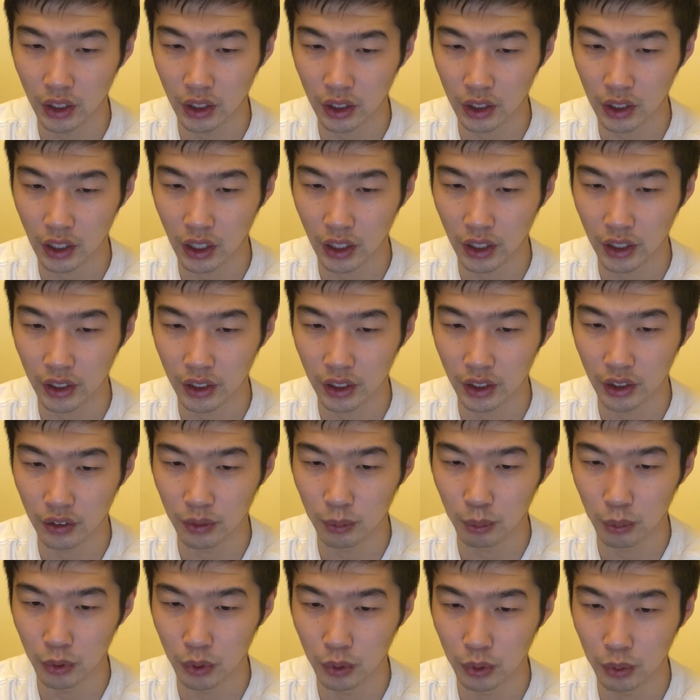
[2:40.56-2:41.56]
gliding
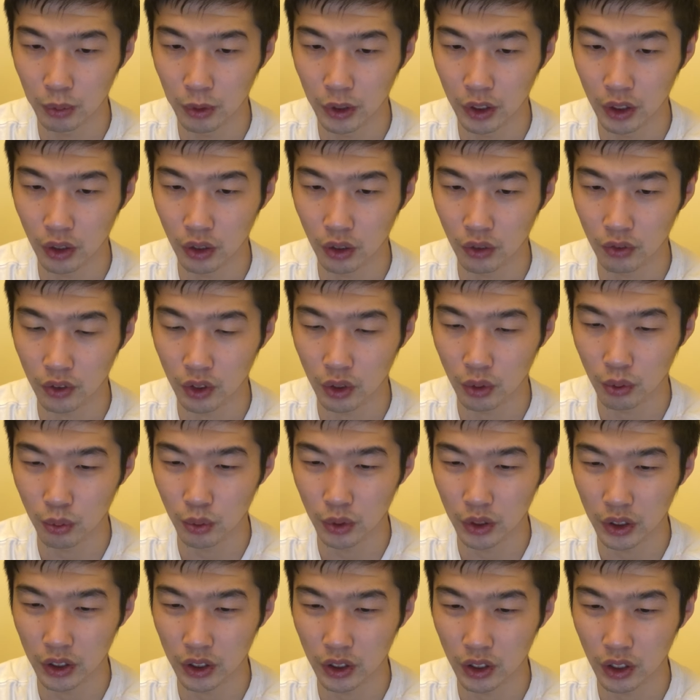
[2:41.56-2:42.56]
movement of the
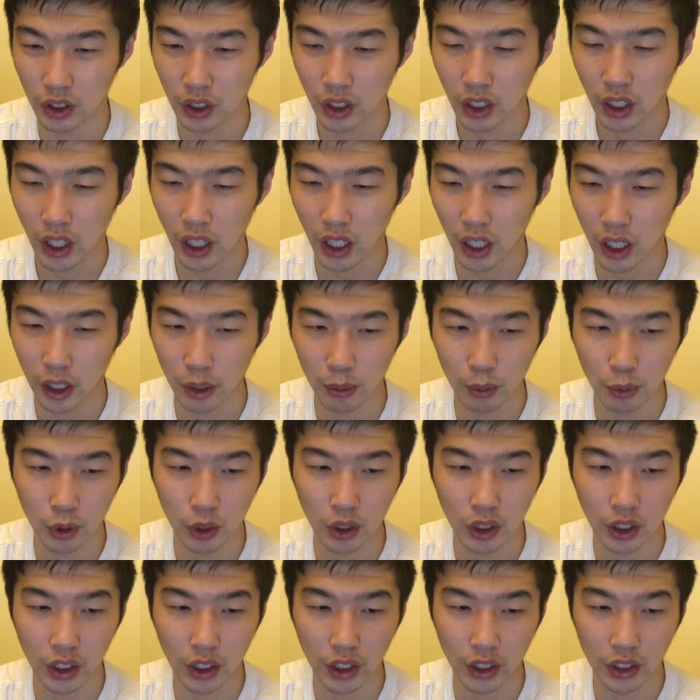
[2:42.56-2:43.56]
waist,
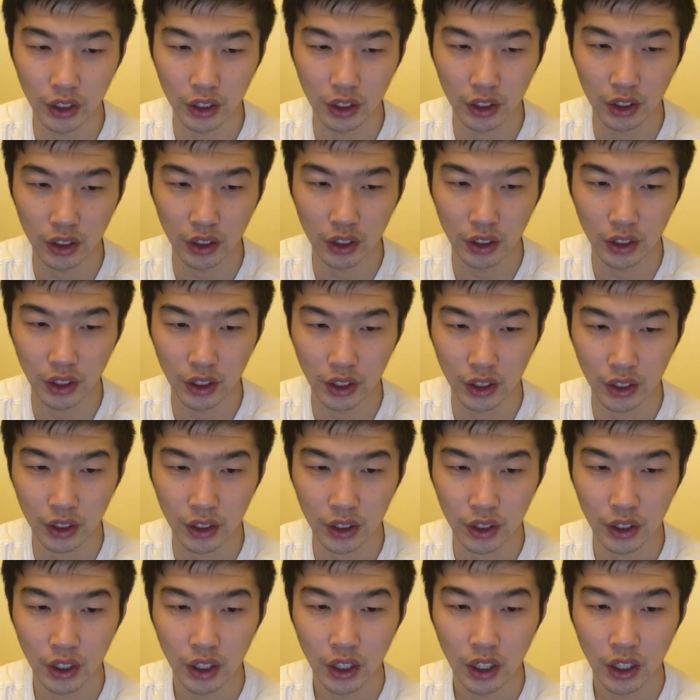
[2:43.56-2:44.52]
eyebrow, and the neck.